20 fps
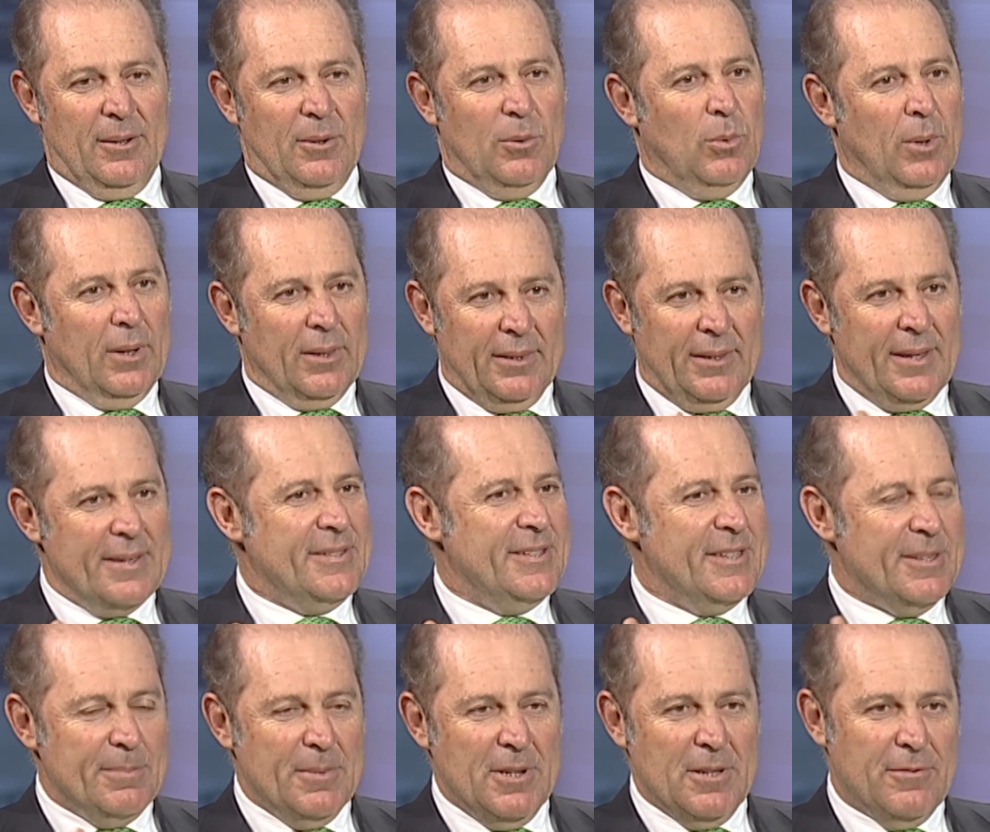What does
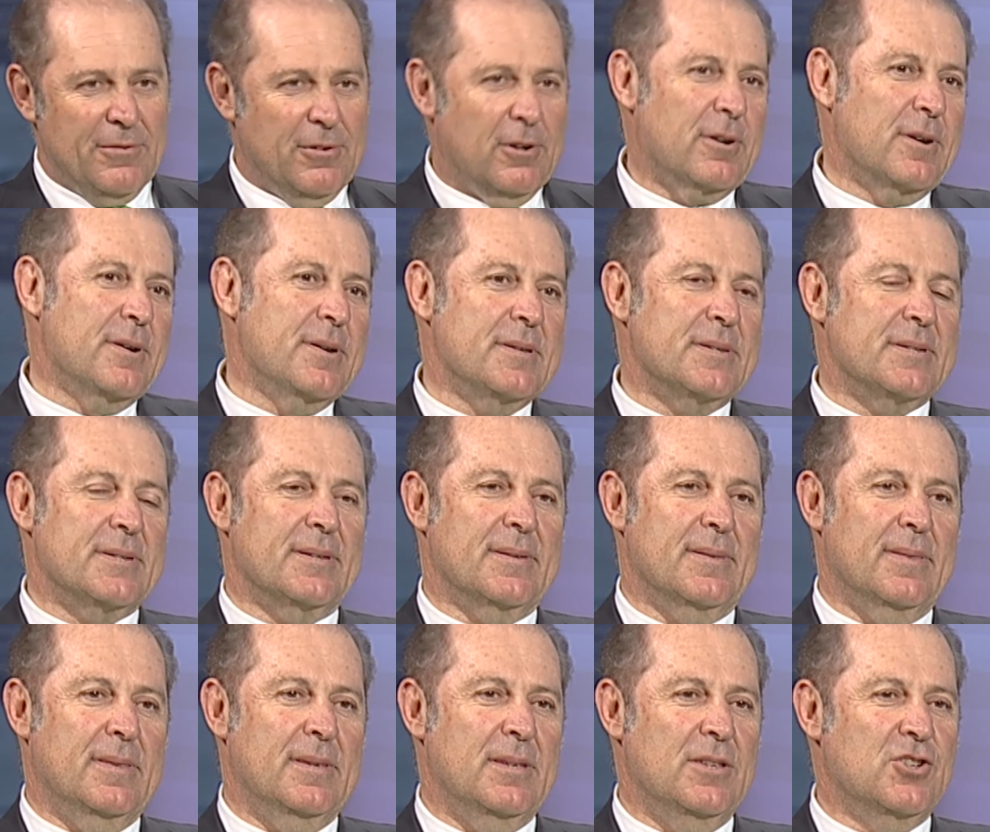it mean for us?
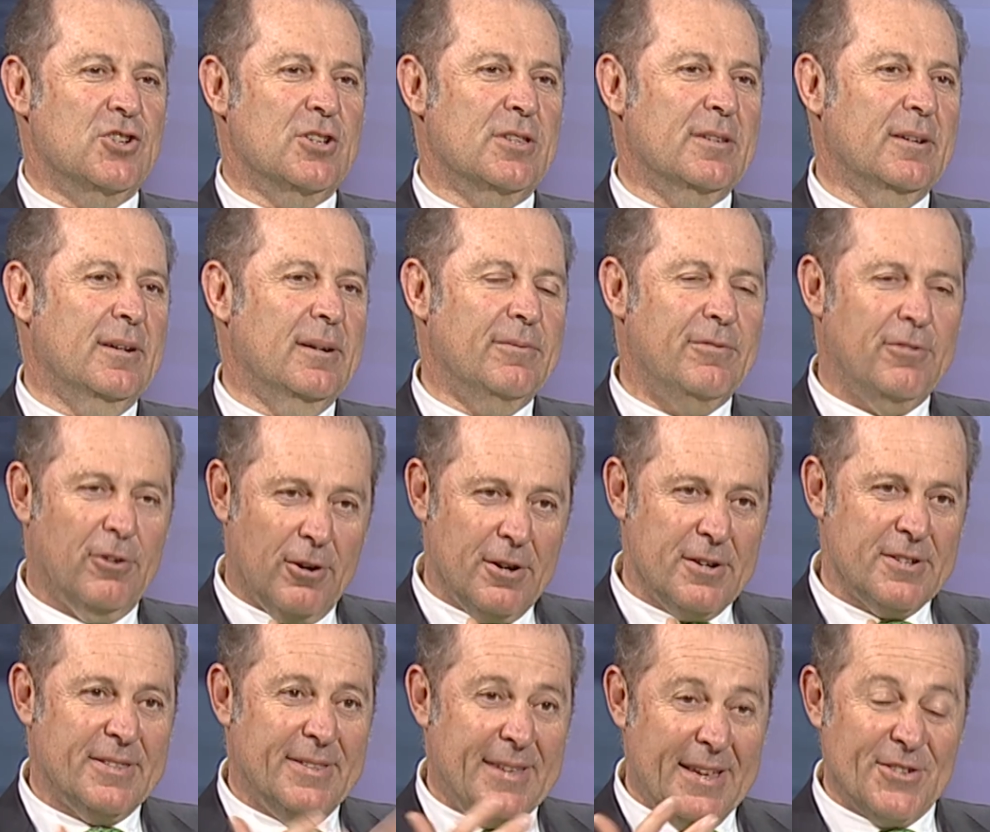Digital
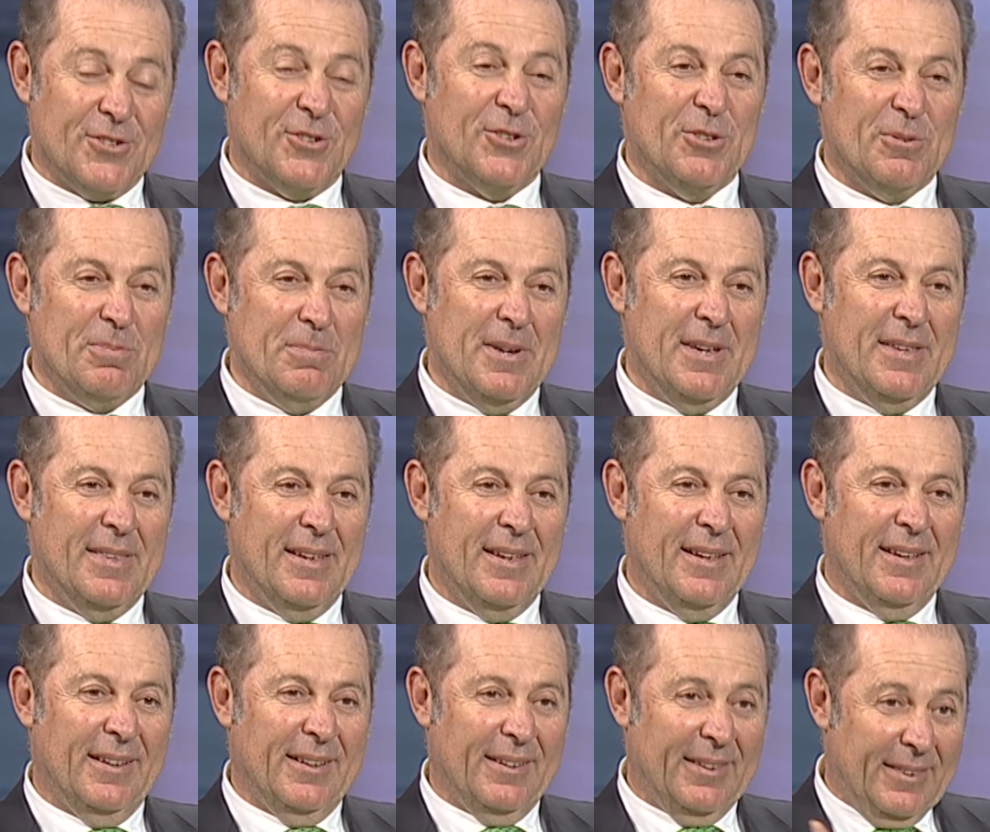for us doesn't mean
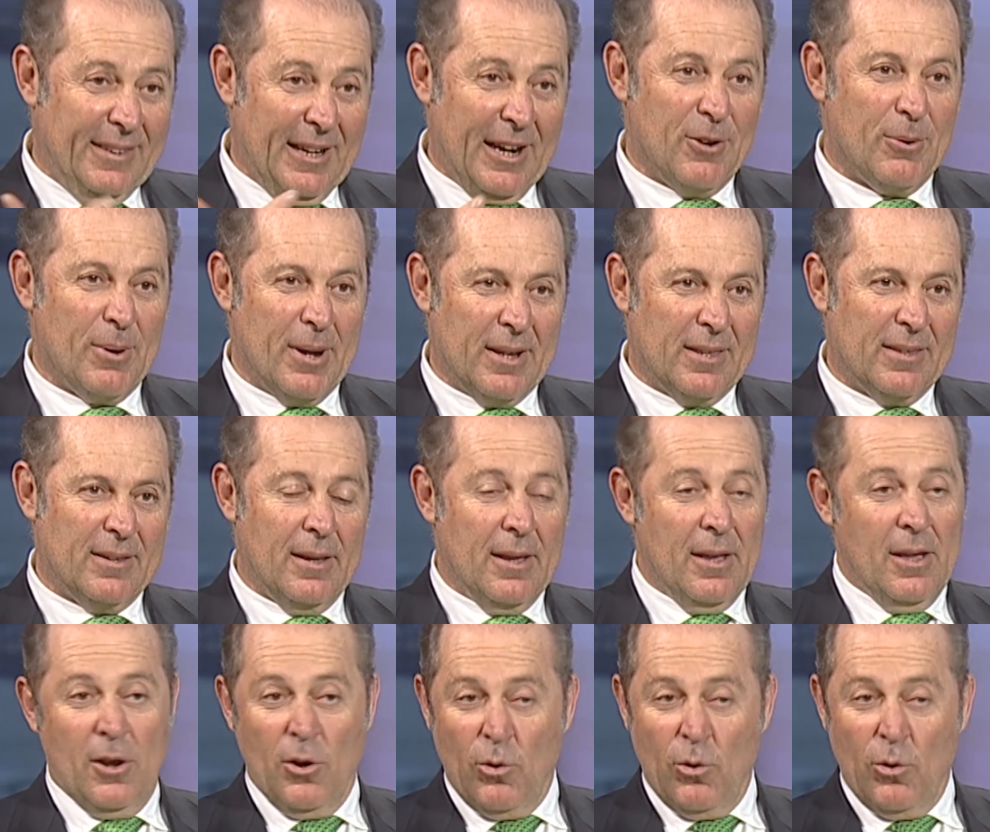direct.